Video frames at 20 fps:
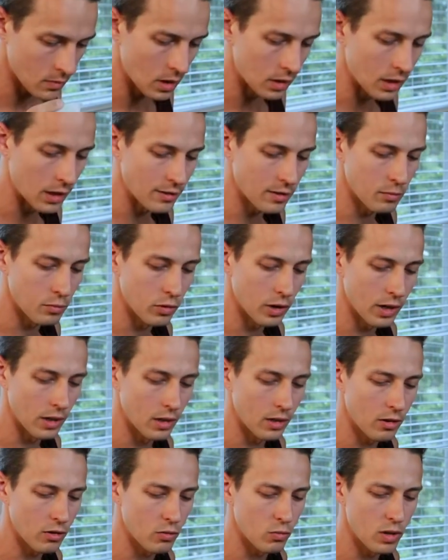Lots of bread,
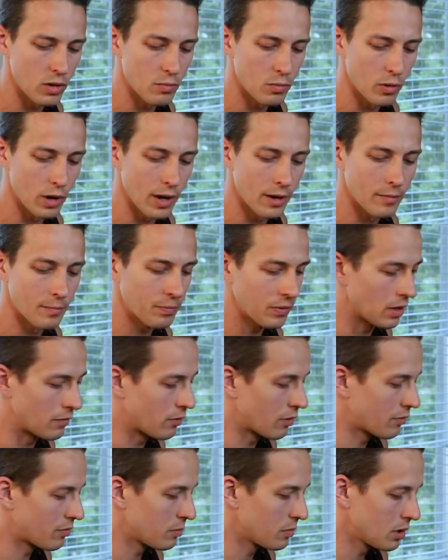sweet bread. If
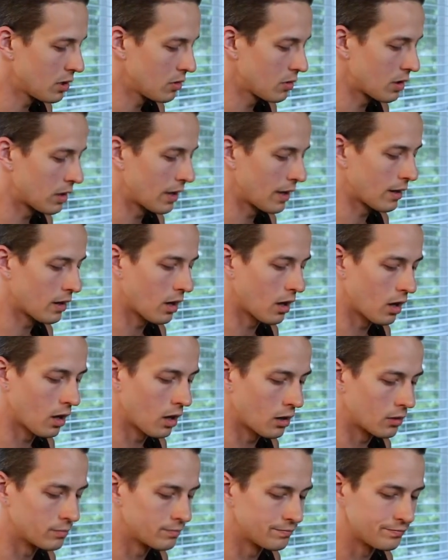you're familiar with like,
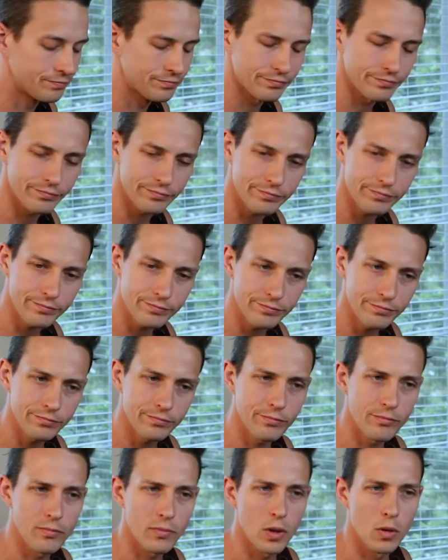
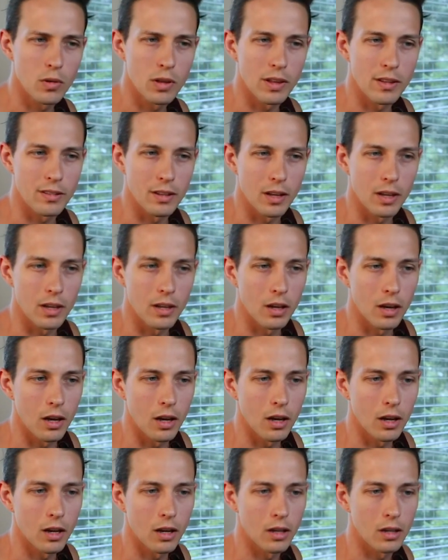they say
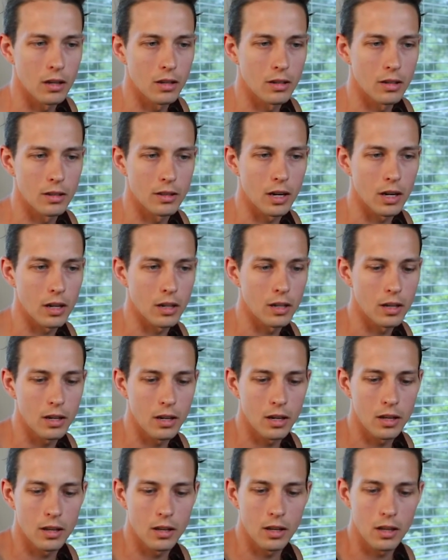the
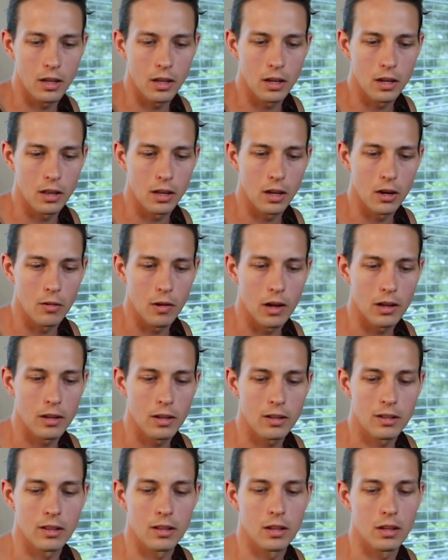taqueria, the
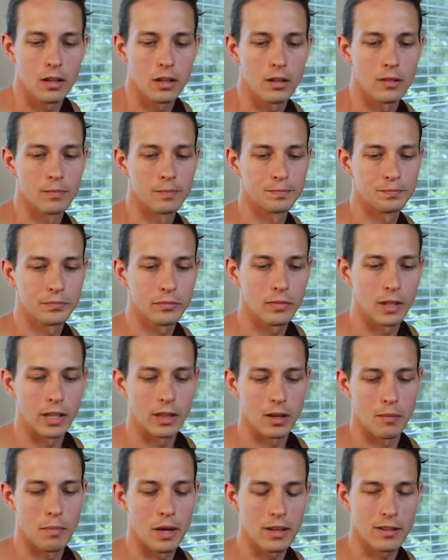Arandas, like
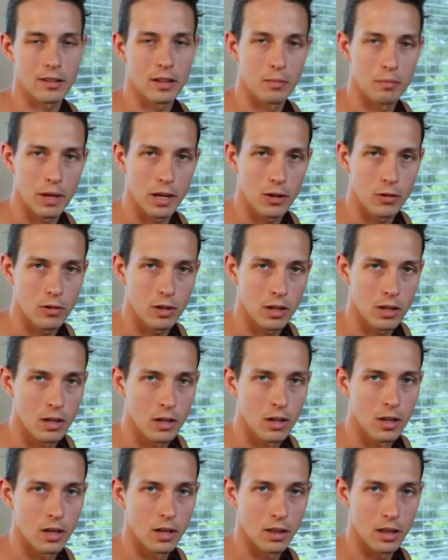the Mexican bakery,
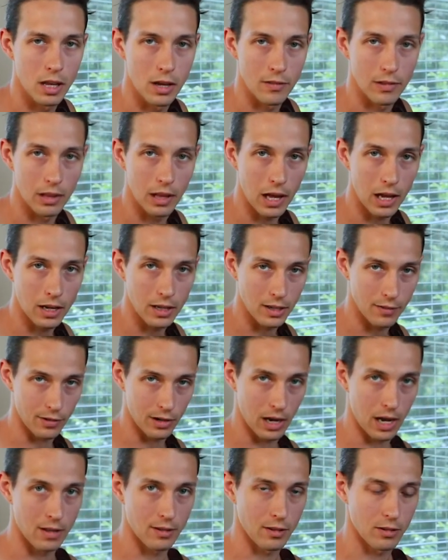they have a lot of
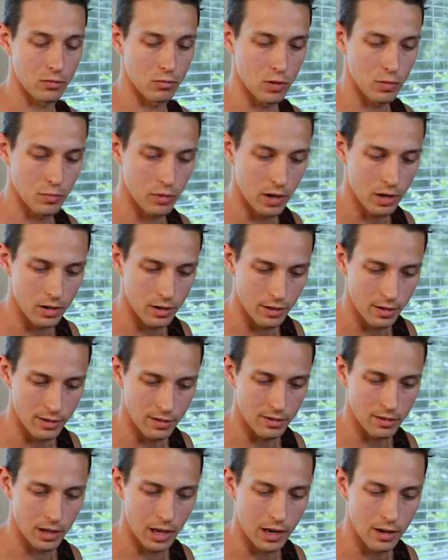different kinds of sweet bread, and this
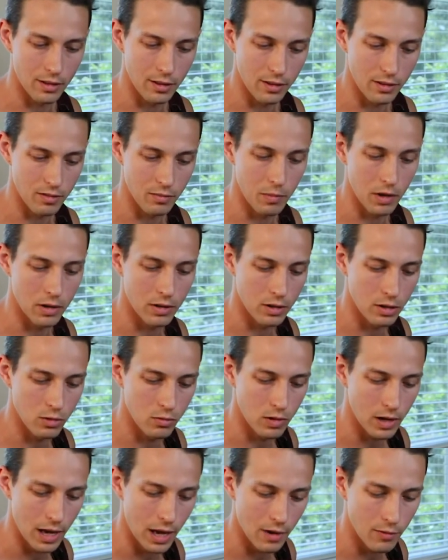is kind of the smell that you
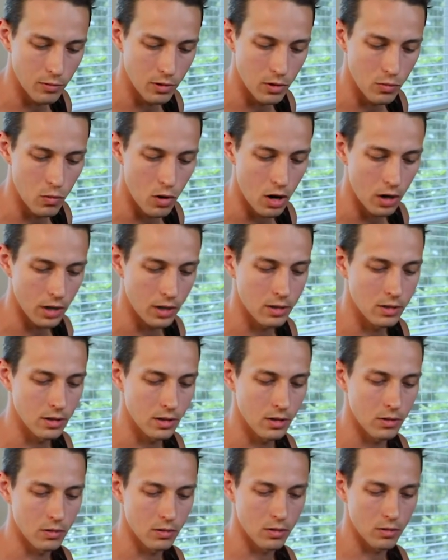would have when you walk into
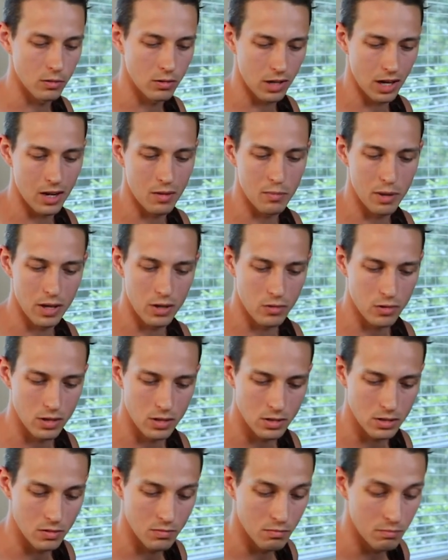those kind of
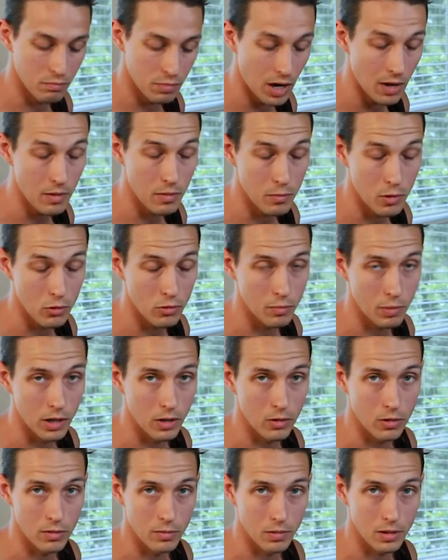bakeries, or probably most
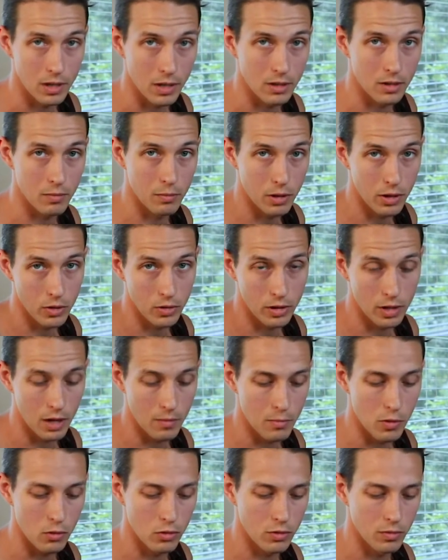bakeries, but that's the bakery that
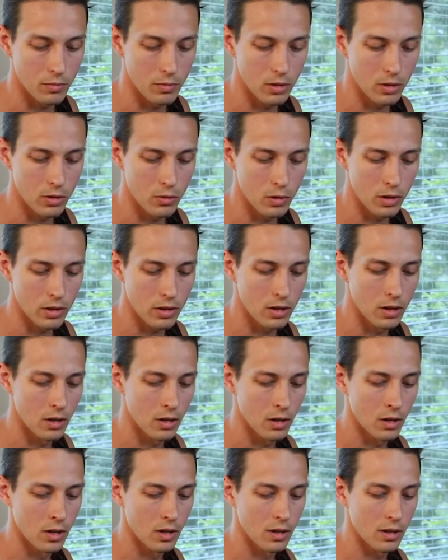I'm most familiar with.
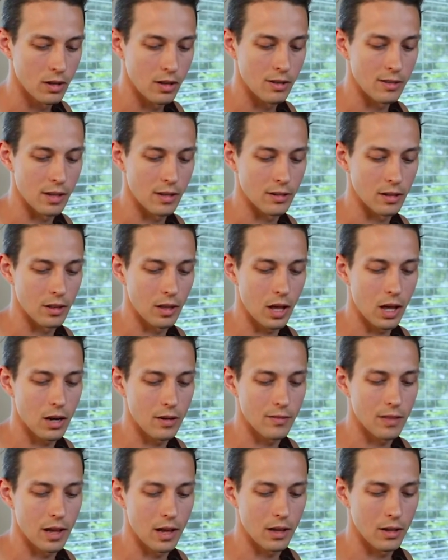This has a lot
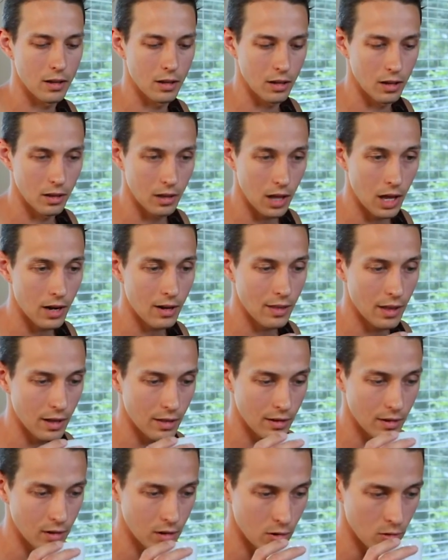of that
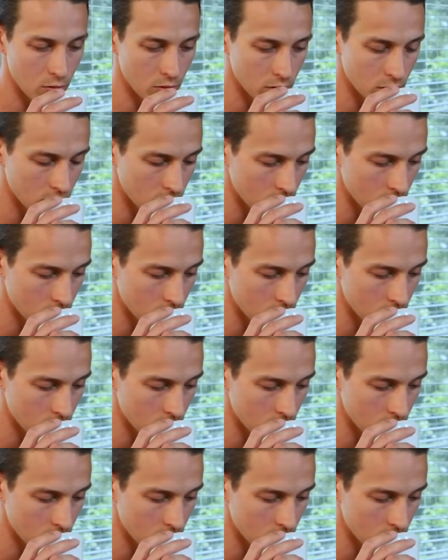in the nose.